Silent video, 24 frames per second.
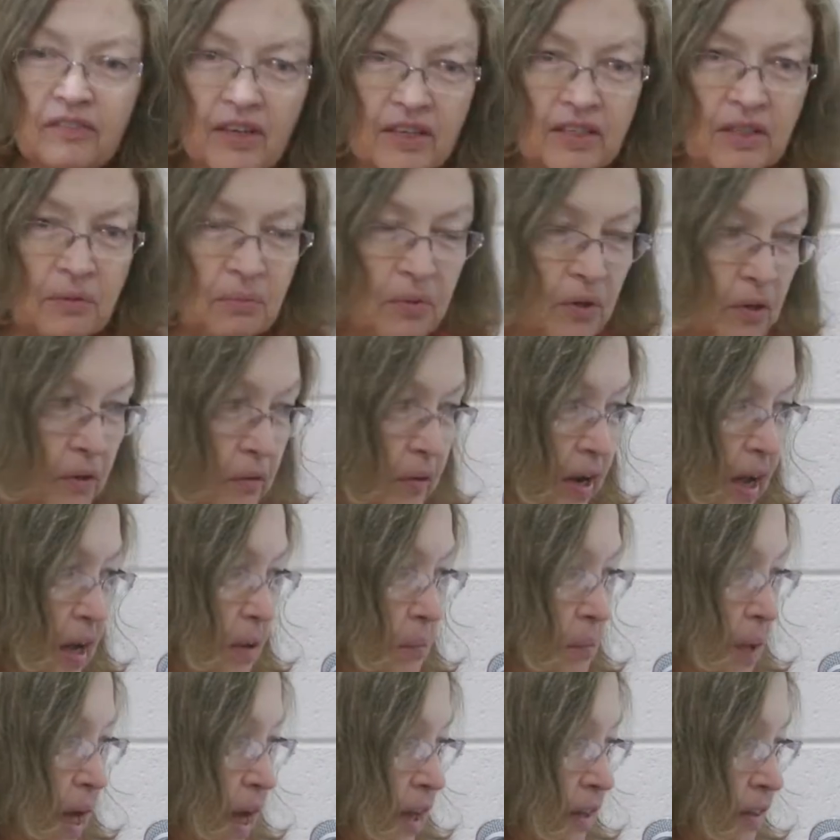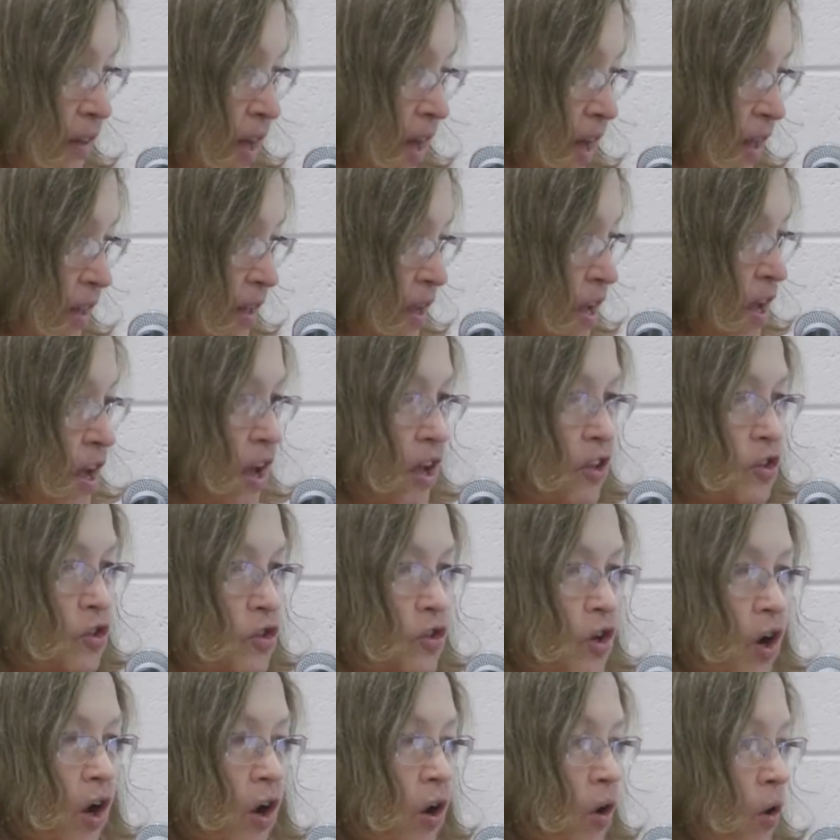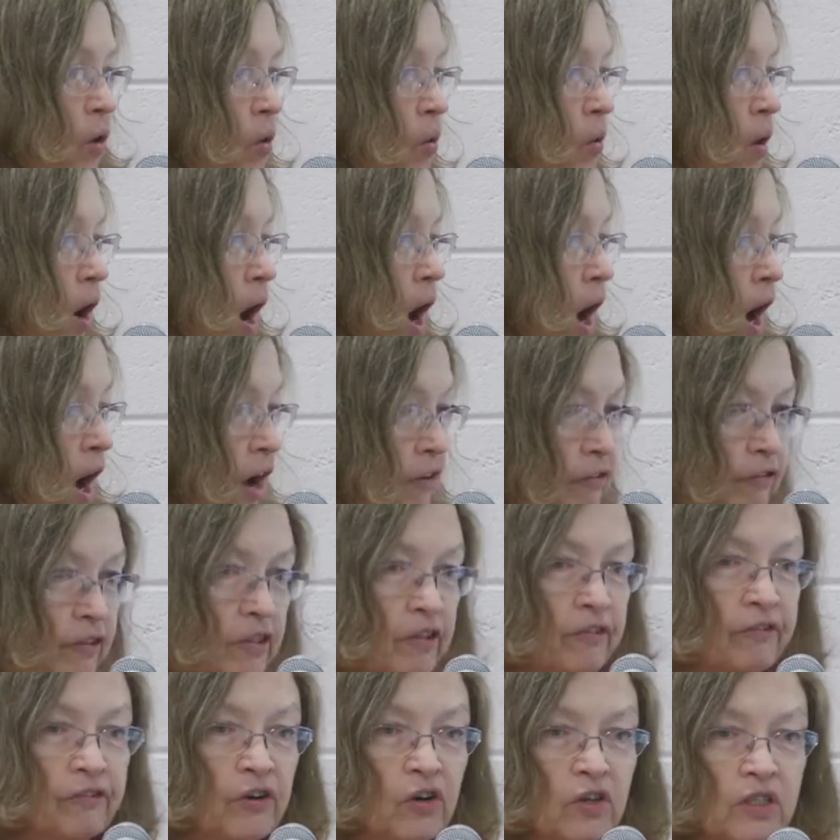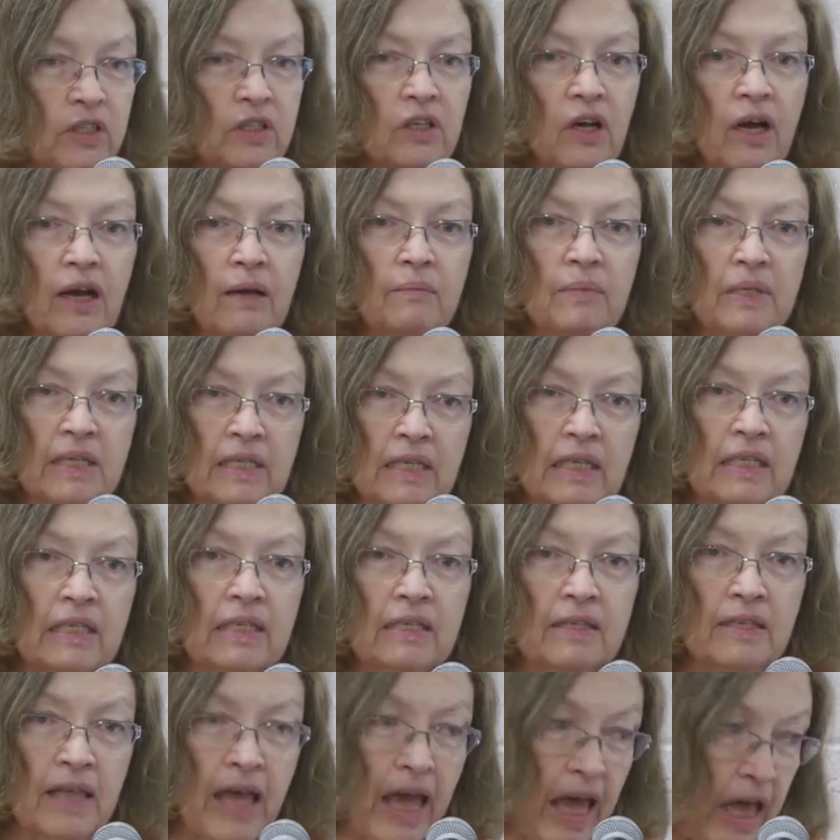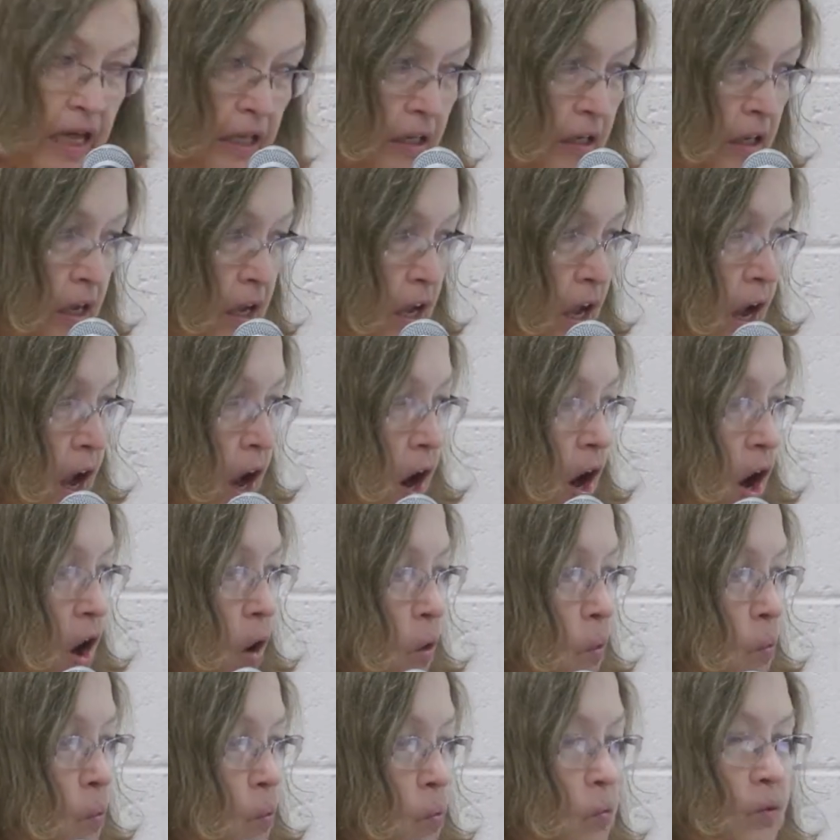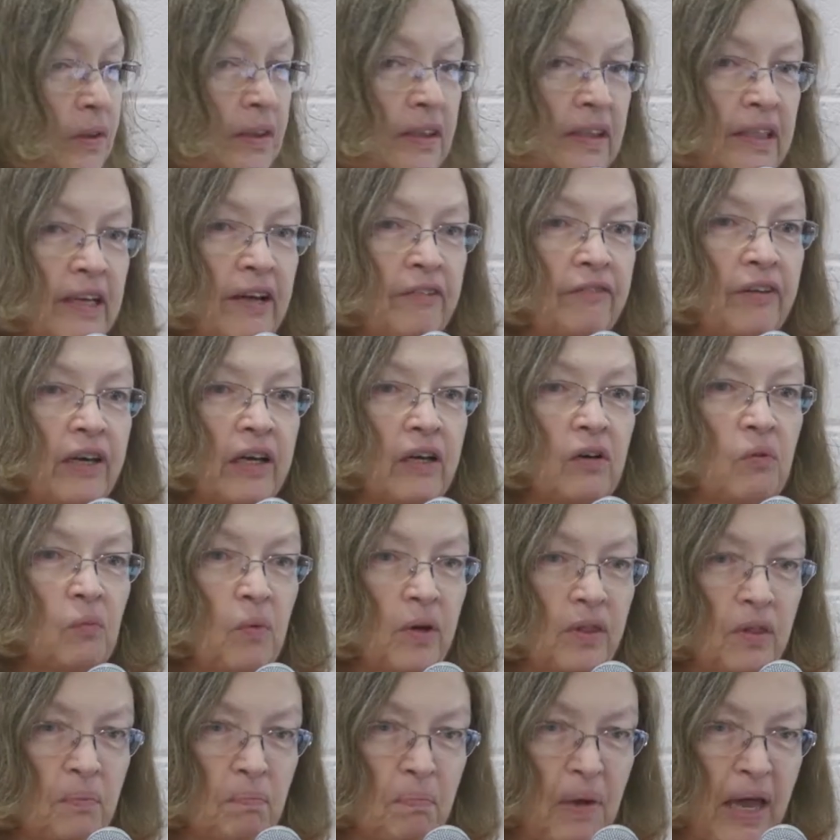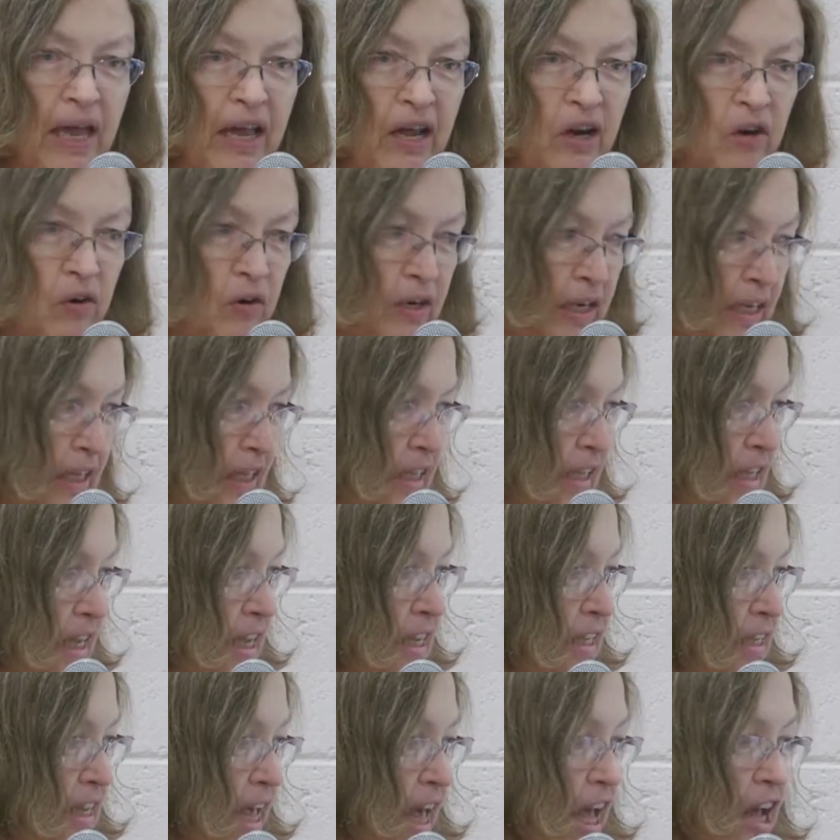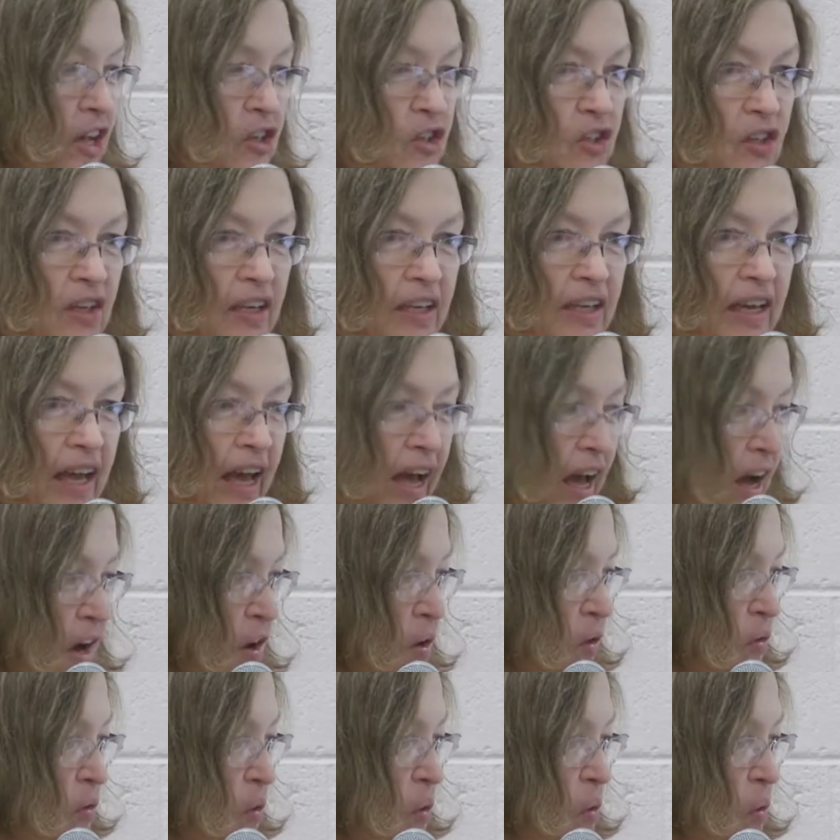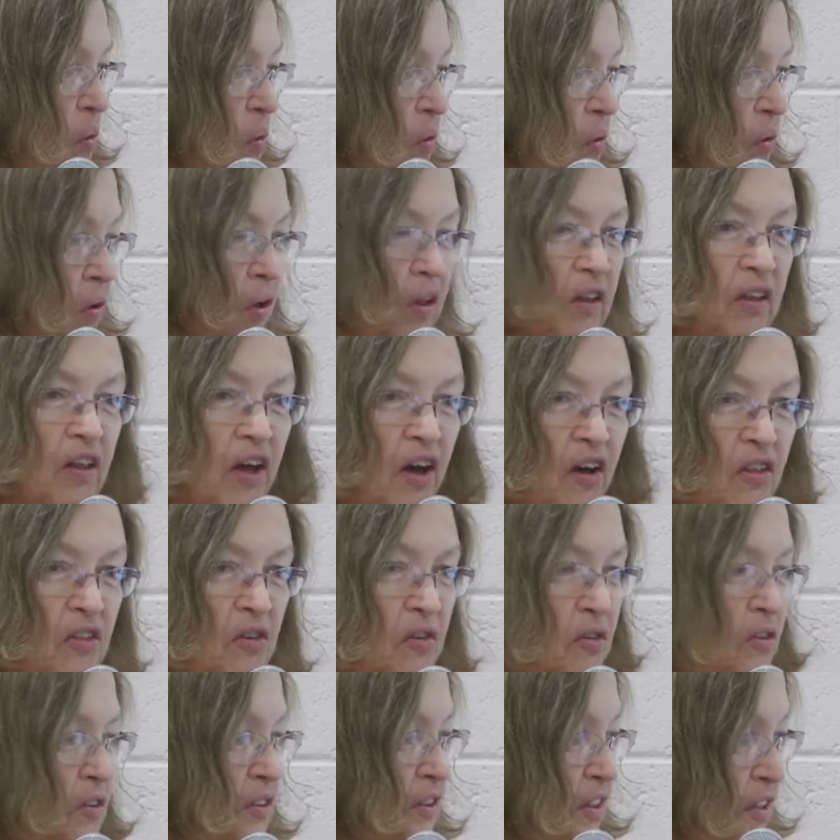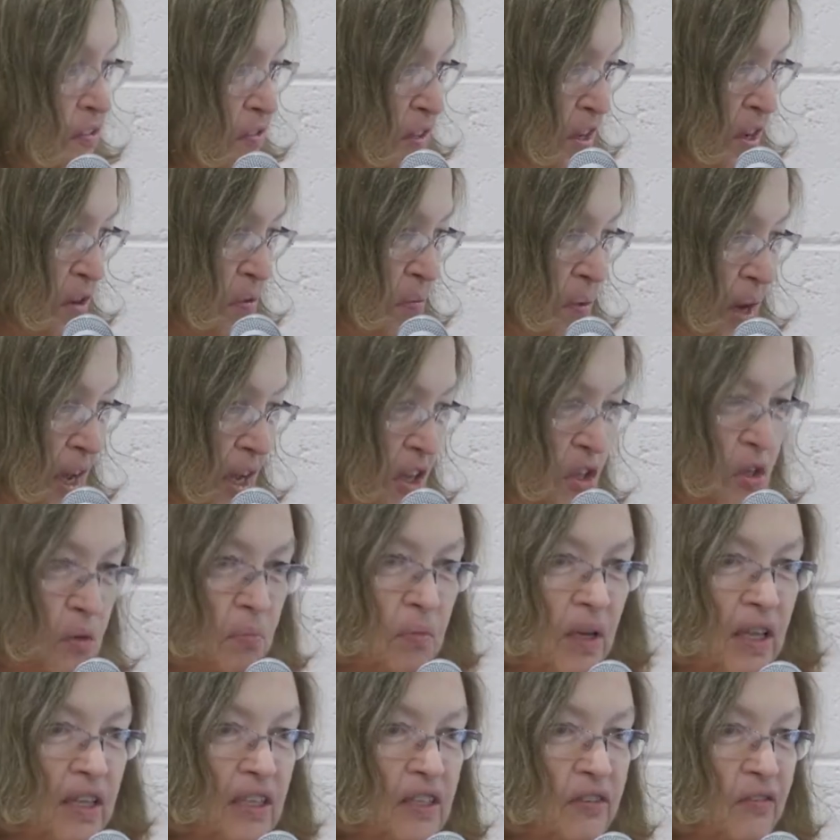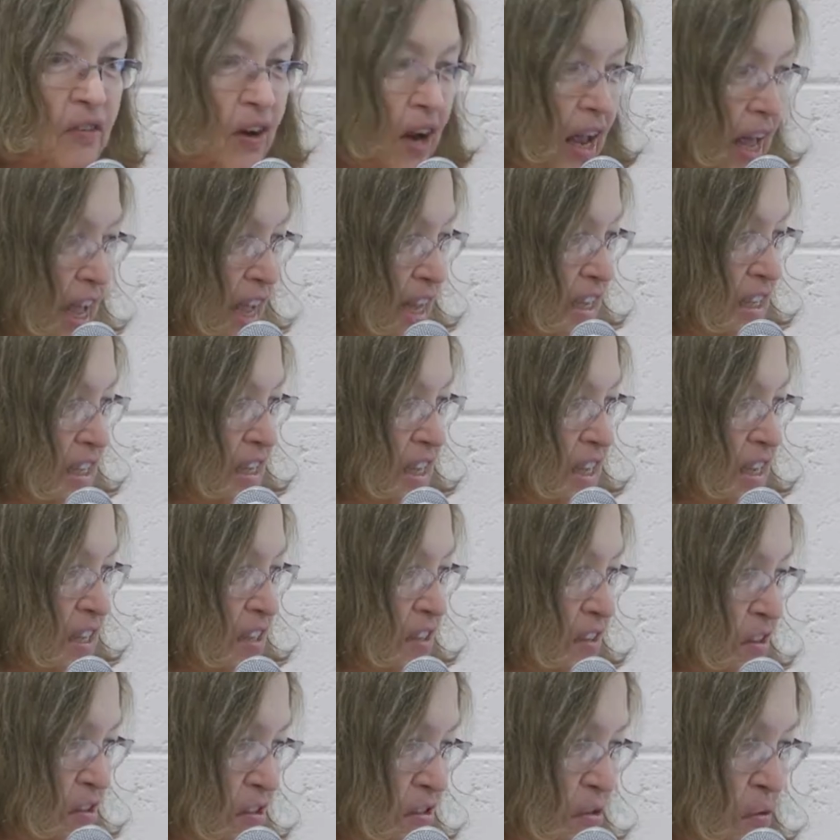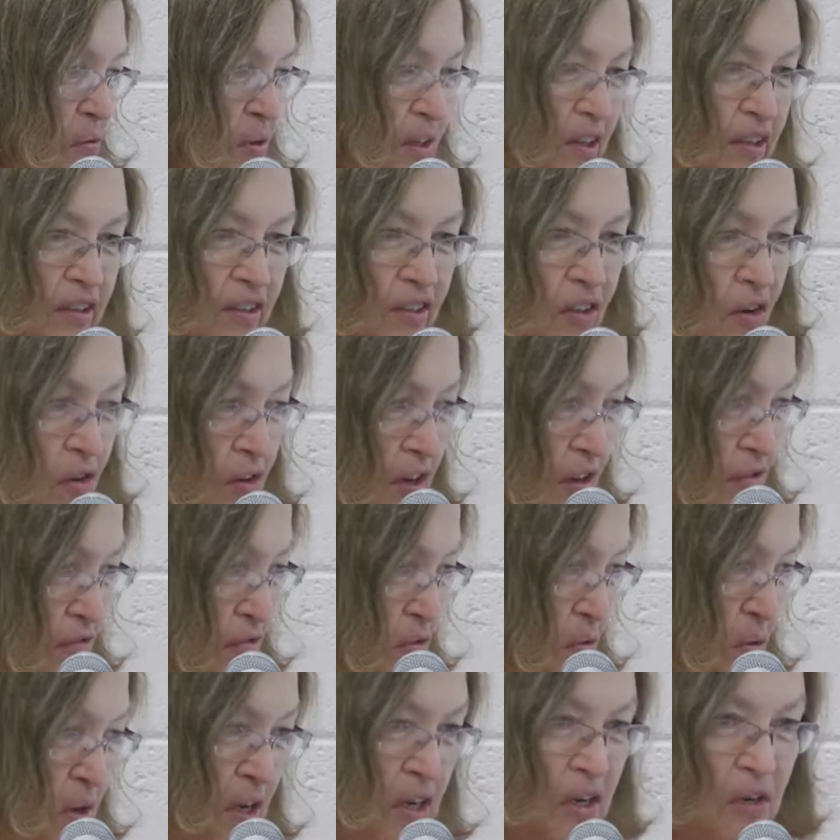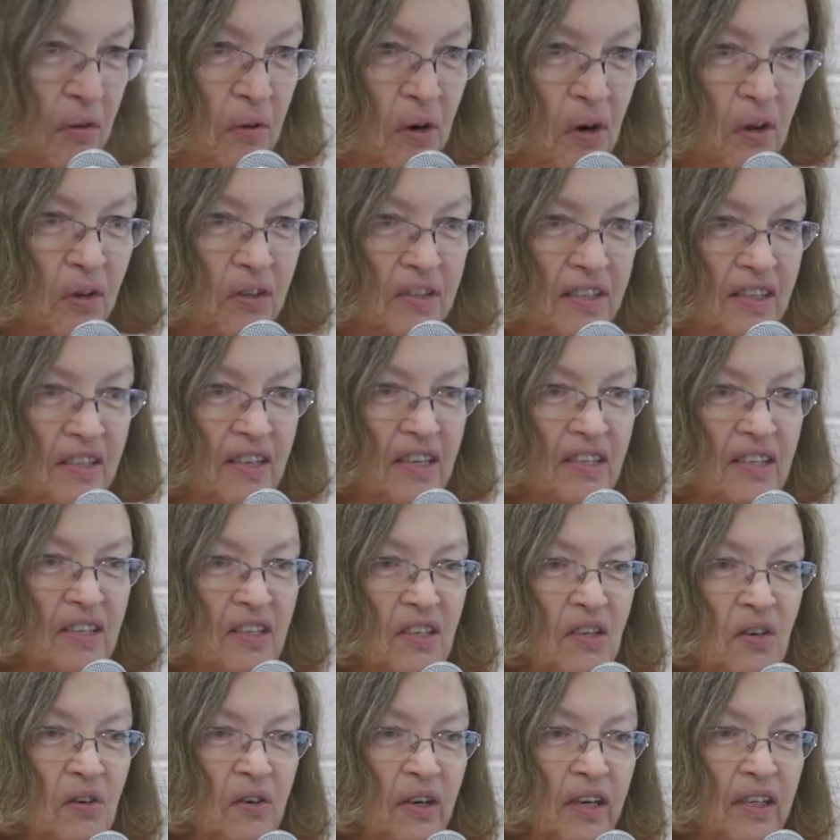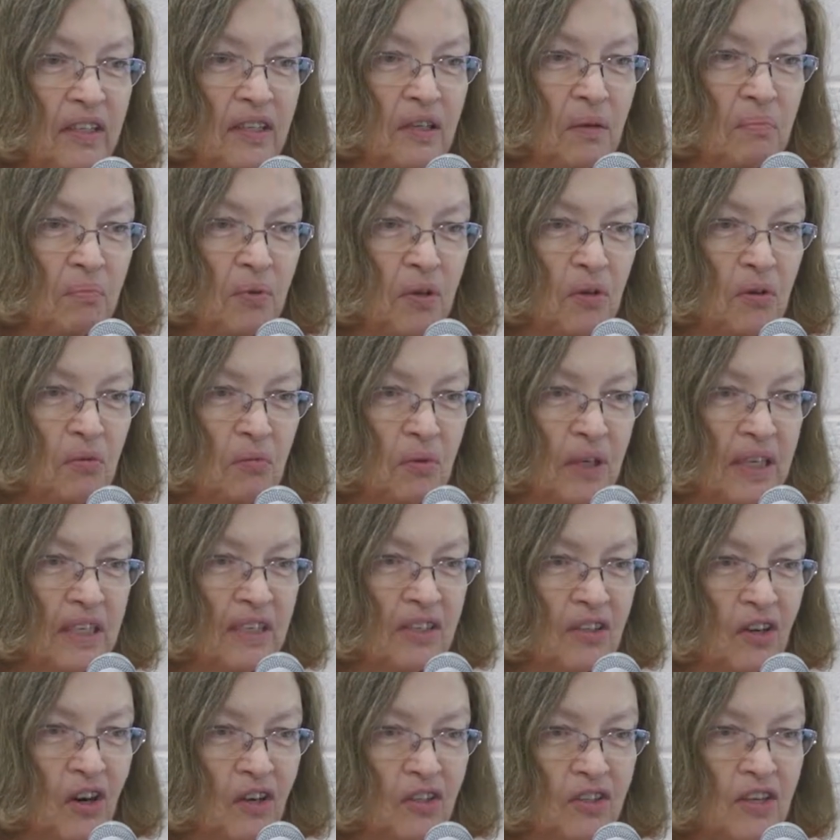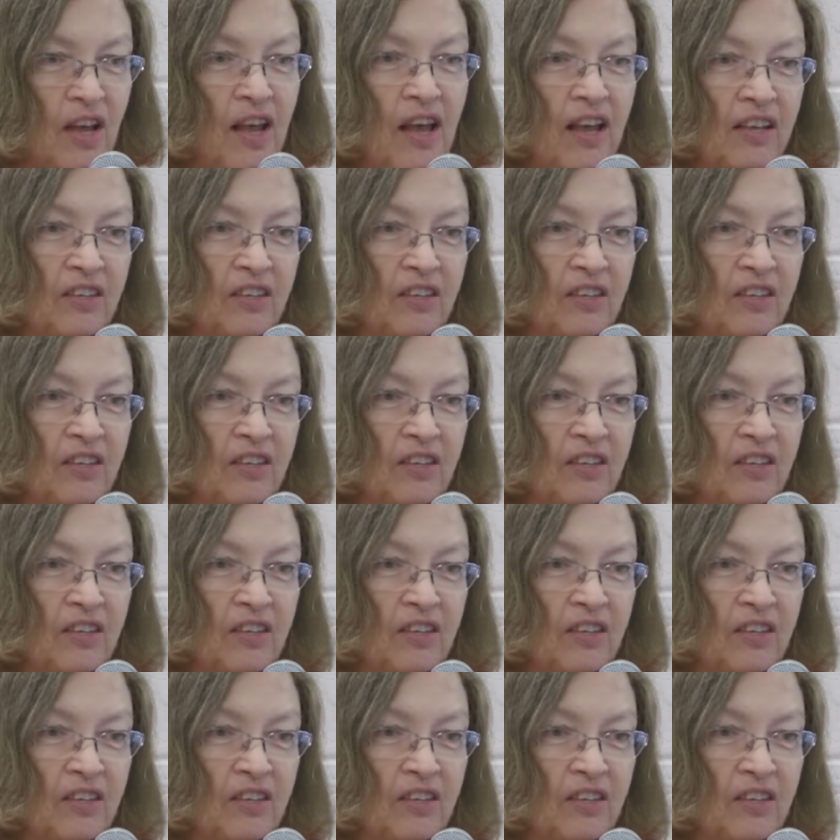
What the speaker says: of us were around back then. So for the first time since then, living with a parent is edging out all other living arrangements for 18 to 34-year-olds. And this is according to Pew Research.